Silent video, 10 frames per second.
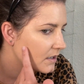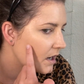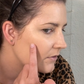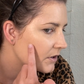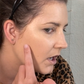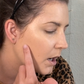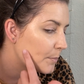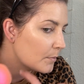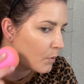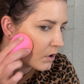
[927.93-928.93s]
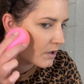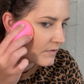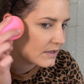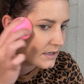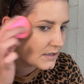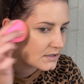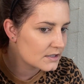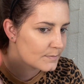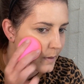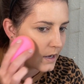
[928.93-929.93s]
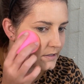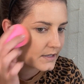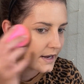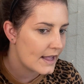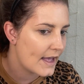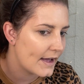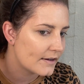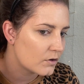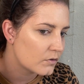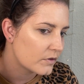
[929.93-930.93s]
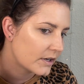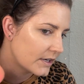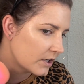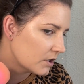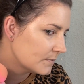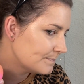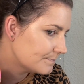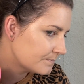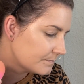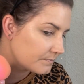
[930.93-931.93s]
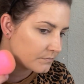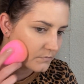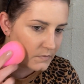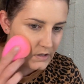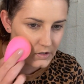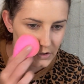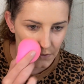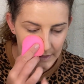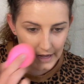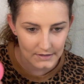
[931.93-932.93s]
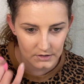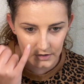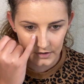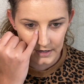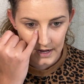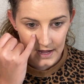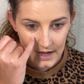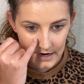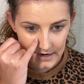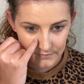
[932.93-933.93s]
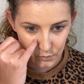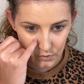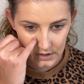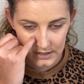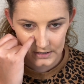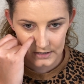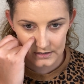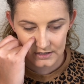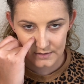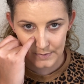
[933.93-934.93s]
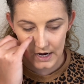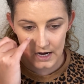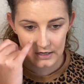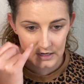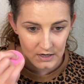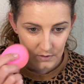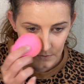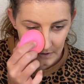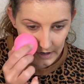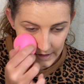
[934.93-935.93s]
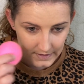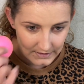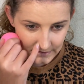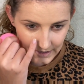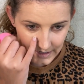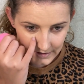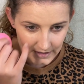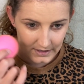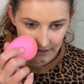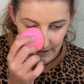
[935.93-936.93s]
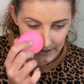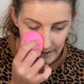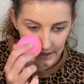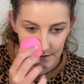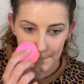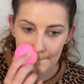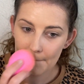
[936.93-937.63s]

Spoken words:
covered up more of the spots that I had over here, so that's good. I have one spot, well, that's kind of like a